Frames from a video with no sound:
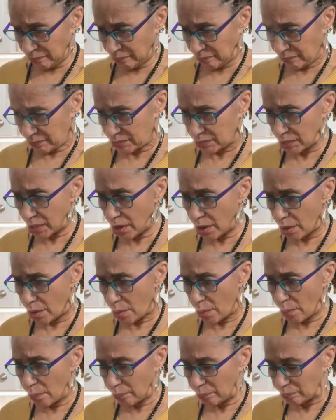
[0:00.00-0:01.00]

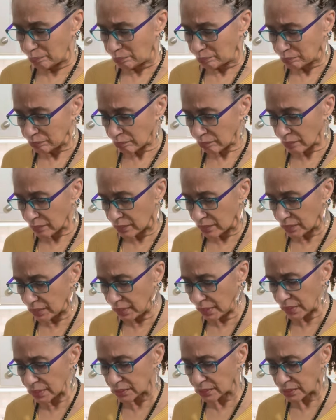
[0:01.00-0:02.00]
So
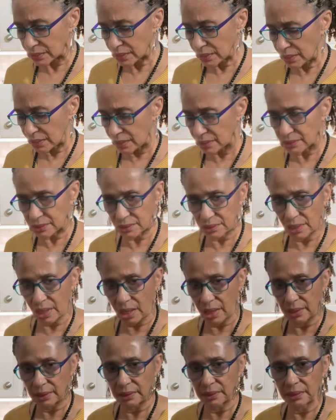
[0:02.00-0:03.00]
this is
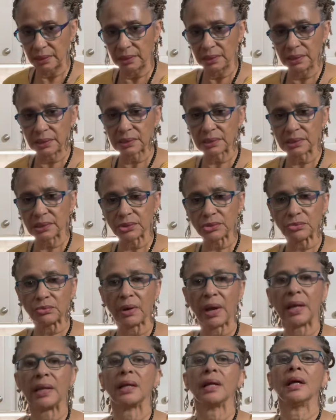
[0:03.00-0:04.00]
done. This is
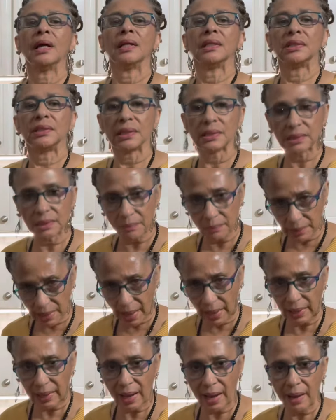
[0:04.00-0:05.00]
ready. Just the
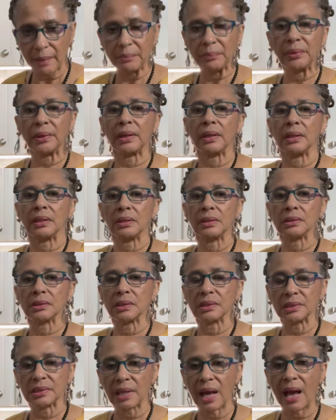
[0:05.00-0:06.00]
black-eyed peas,
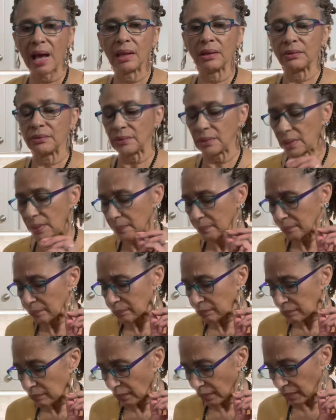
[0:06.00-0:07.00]
the celery
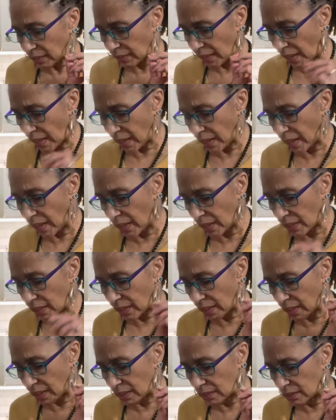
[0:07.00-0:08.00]
that I added,
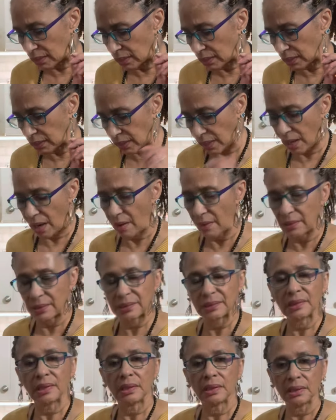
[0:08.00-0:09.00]
and the carrots.
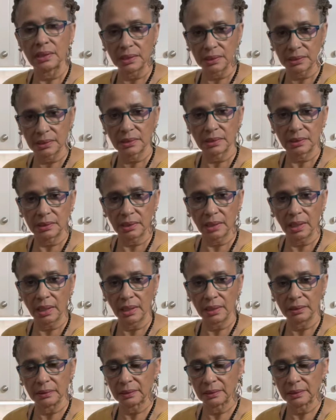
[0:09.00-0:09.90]
This is done.